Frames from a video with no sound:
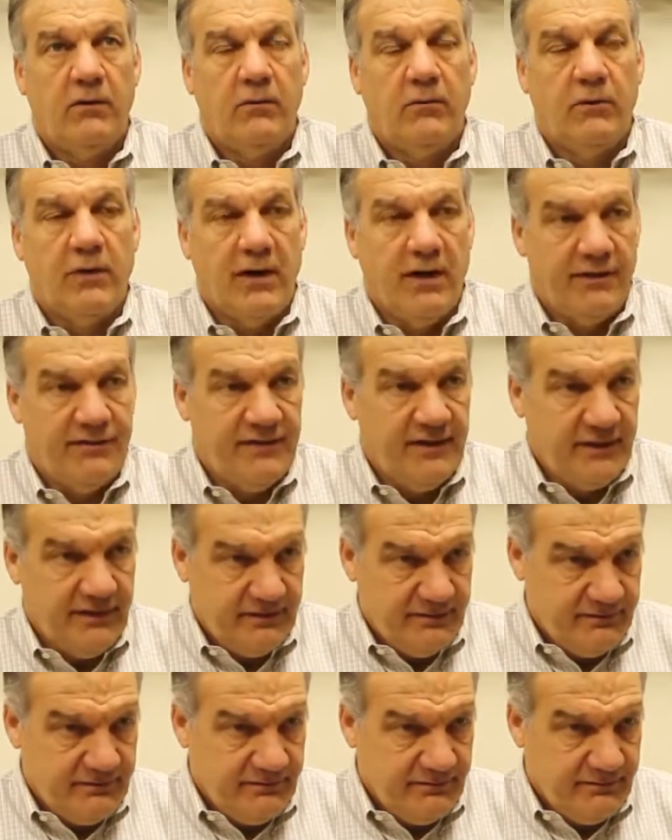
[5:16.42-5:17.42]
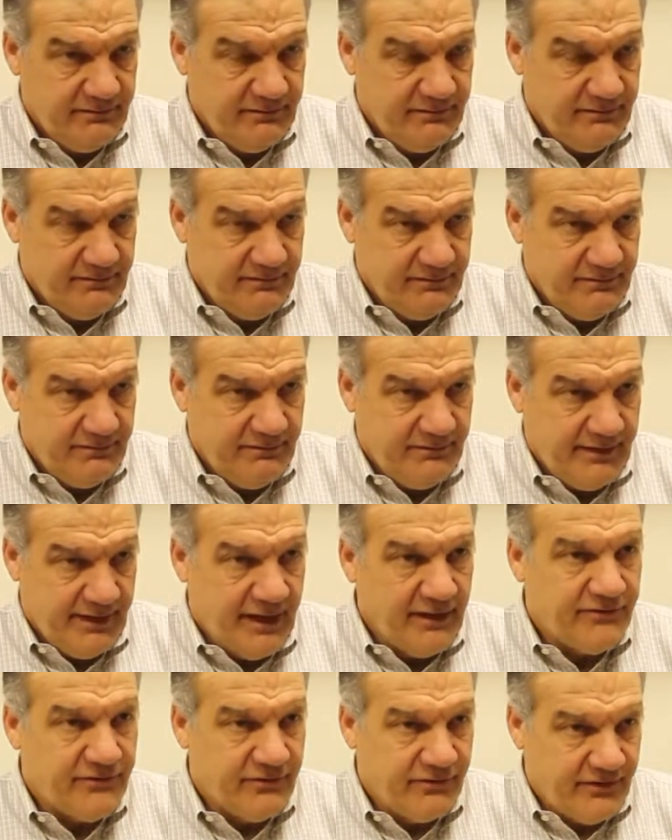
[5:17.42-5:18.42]
Well, I think
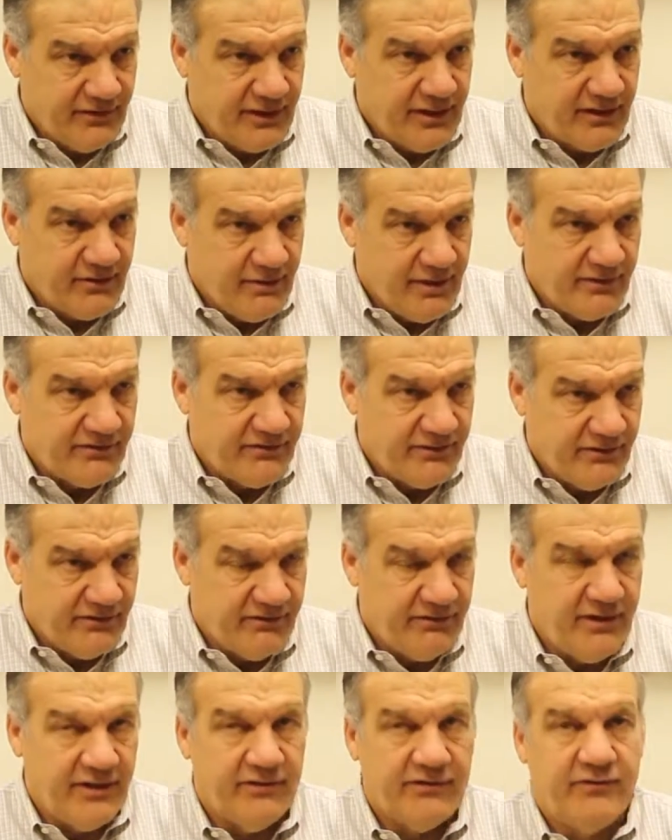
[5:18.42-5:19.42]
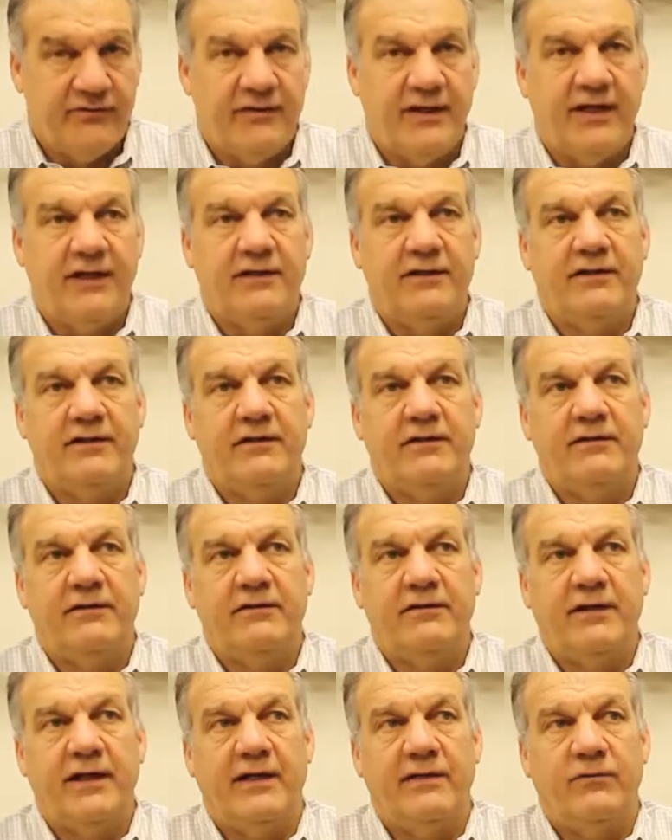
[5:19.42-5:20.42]
the answer to that question is this, that
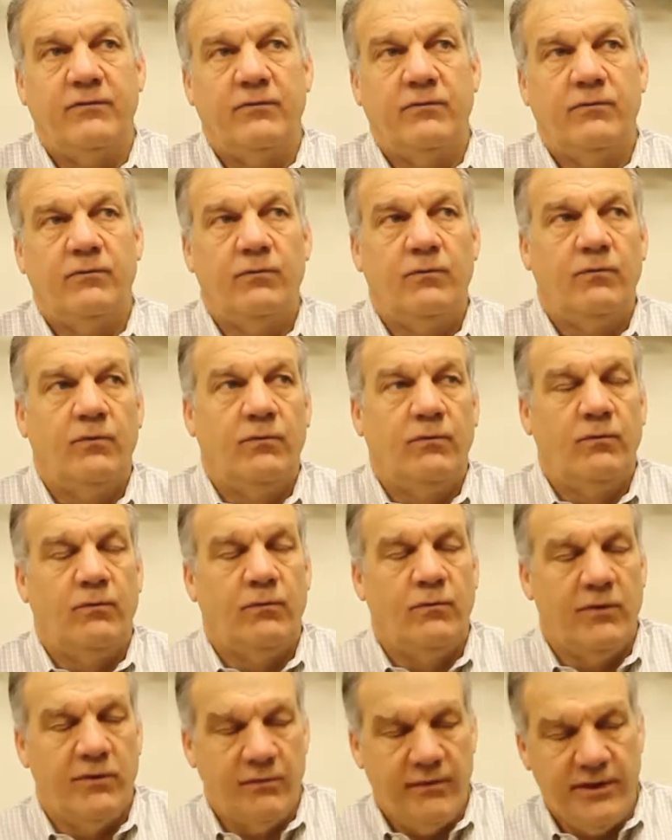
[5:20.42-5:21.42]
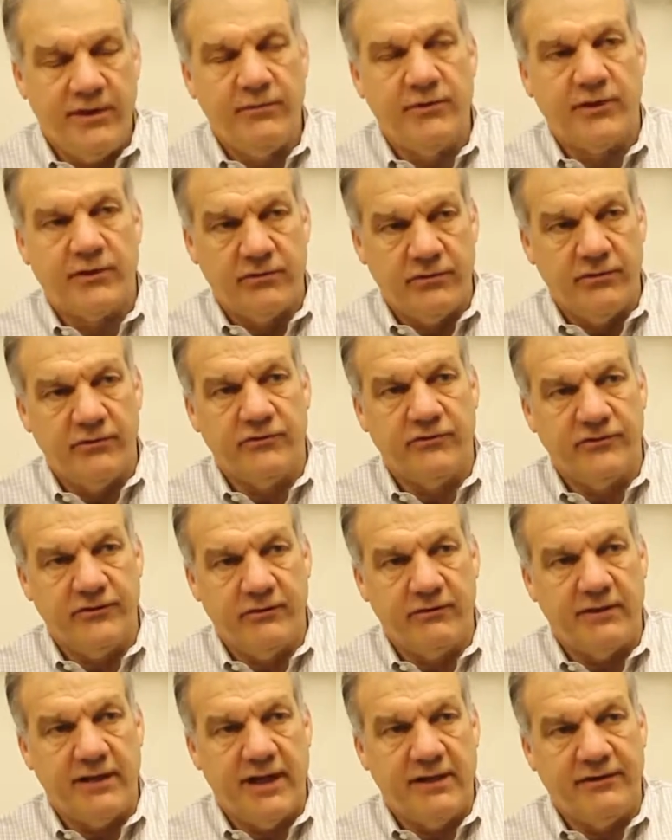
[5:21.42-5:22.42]
when we recruit
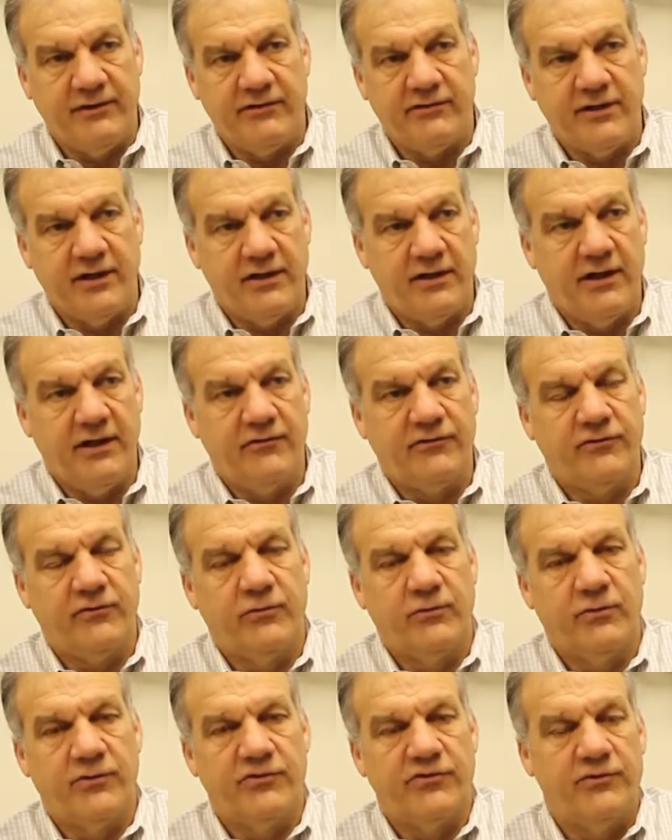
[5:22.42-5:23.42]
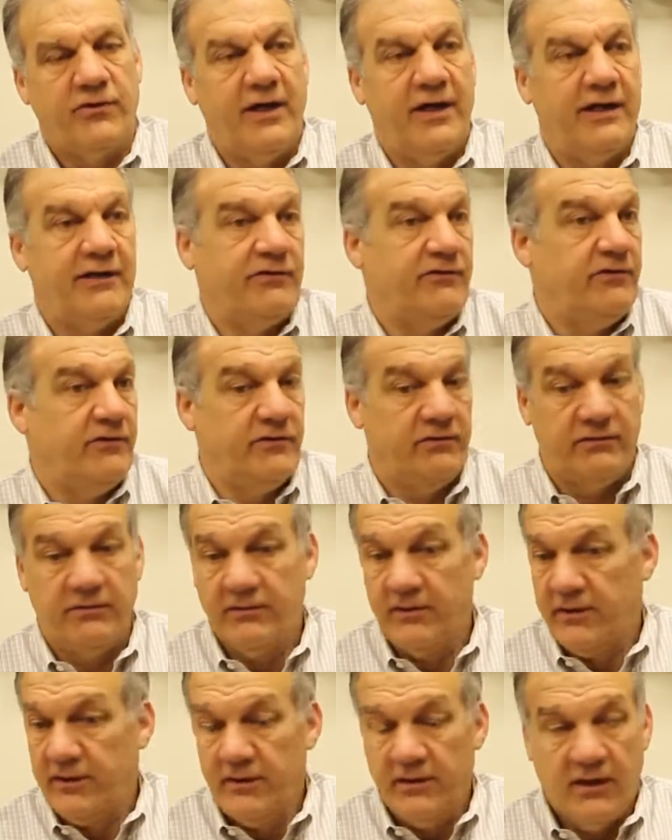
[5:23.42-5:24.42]
student athletes out of high school, we're trying to
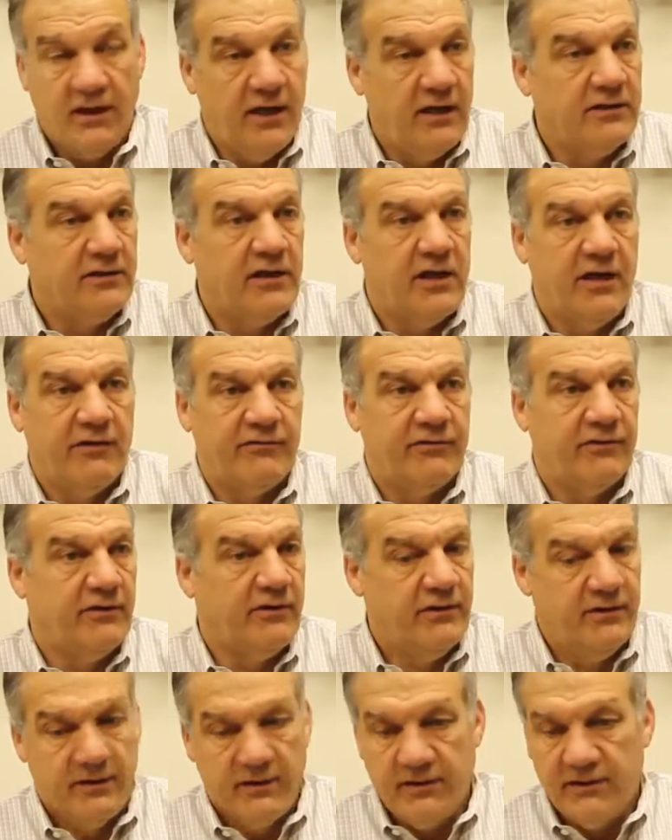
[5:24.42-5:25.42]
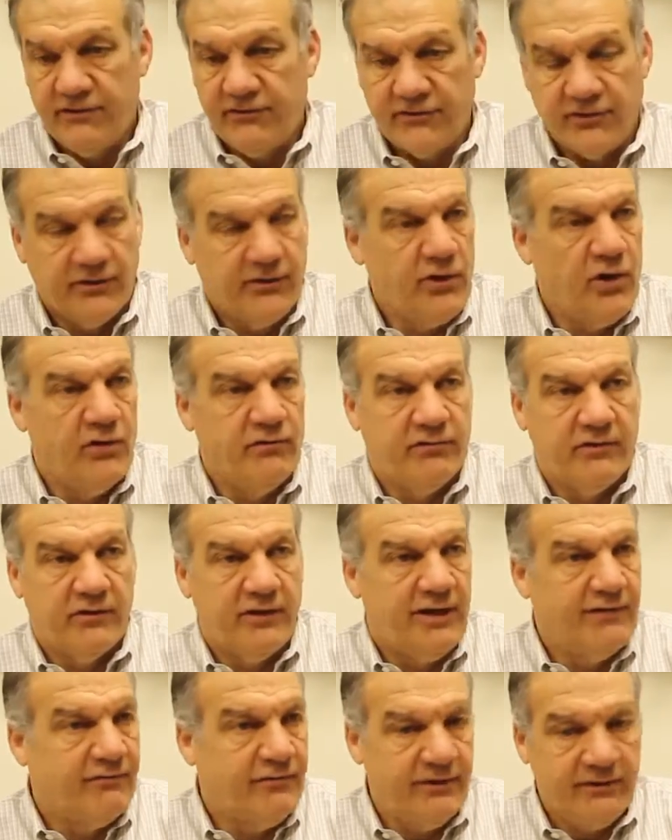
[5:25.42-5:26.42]
turn over
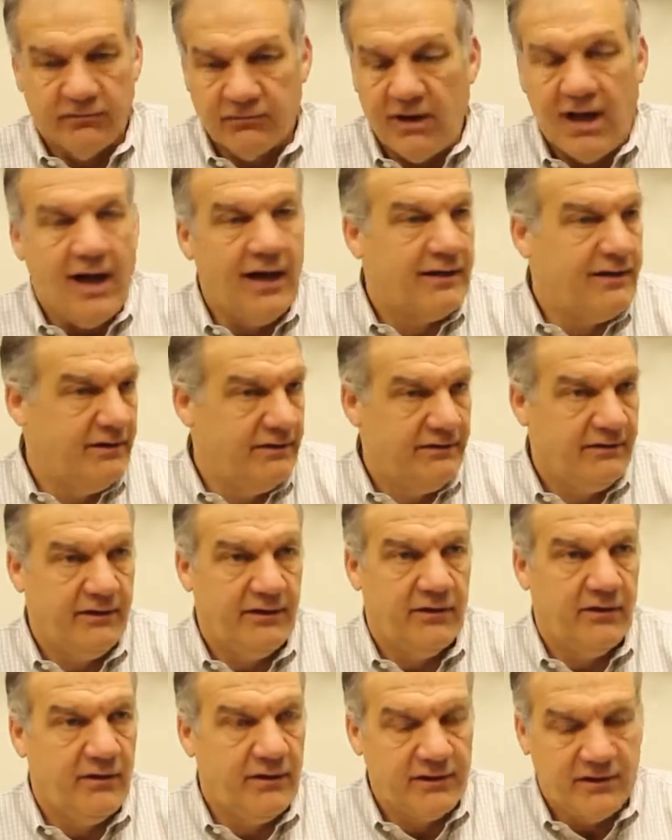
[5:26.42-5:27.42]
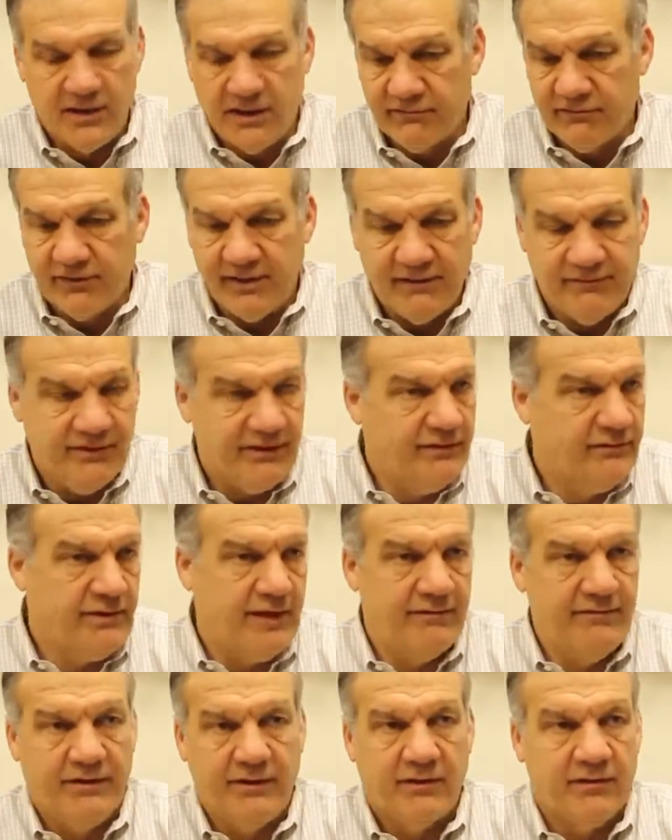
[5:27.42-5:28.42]
every rock, uncover every
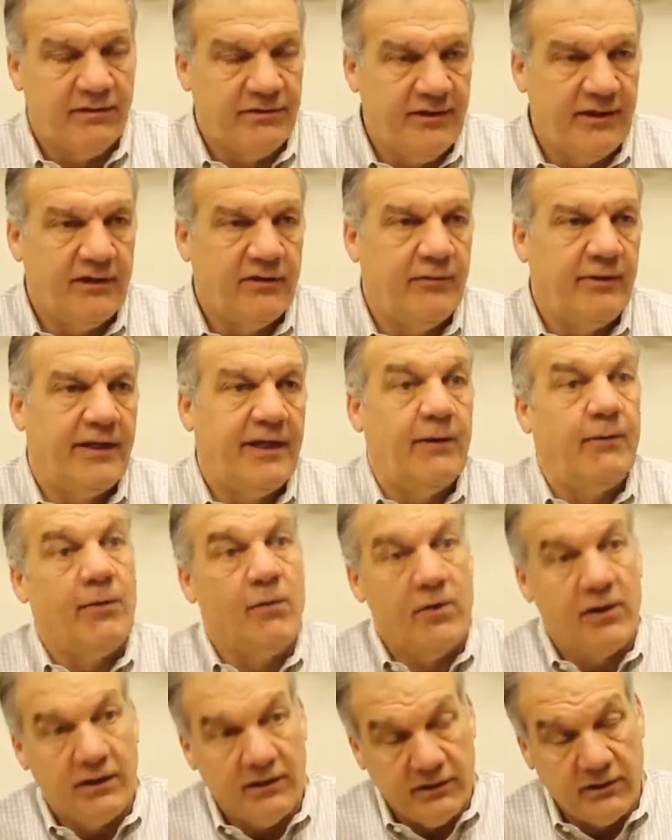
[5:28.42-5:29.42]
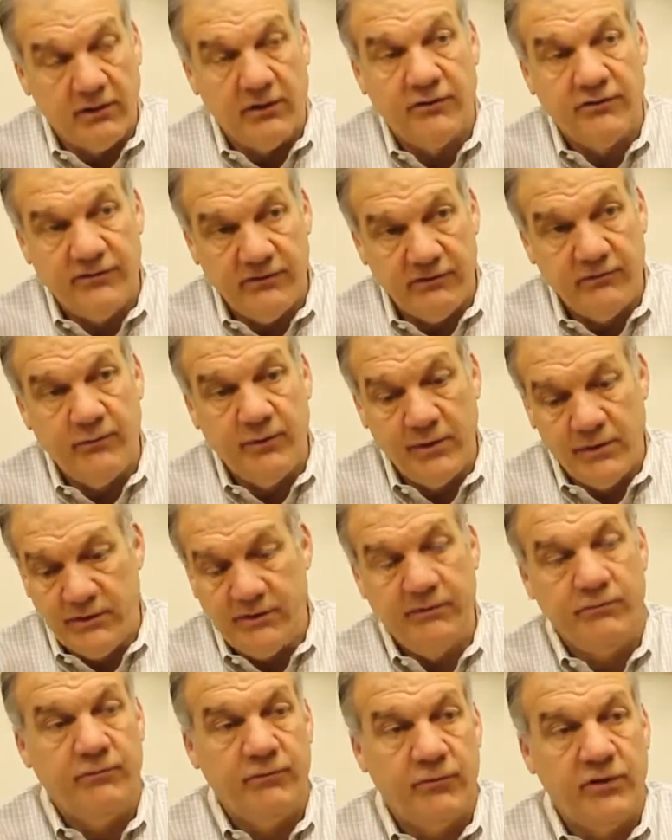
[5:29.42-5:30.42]
little thing that we can. We want to learn we
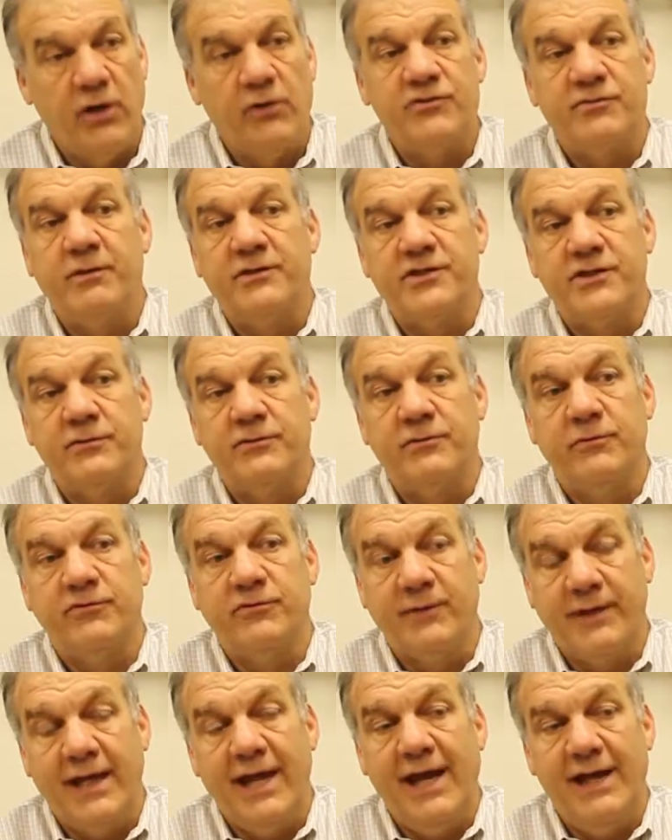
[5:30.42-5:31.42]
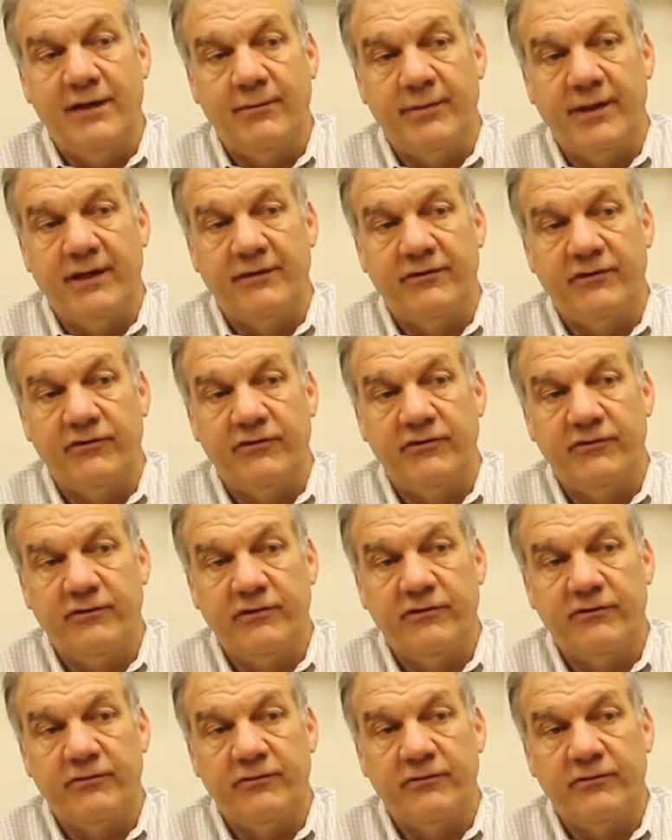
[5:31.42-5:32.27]
want to know as much as we can about this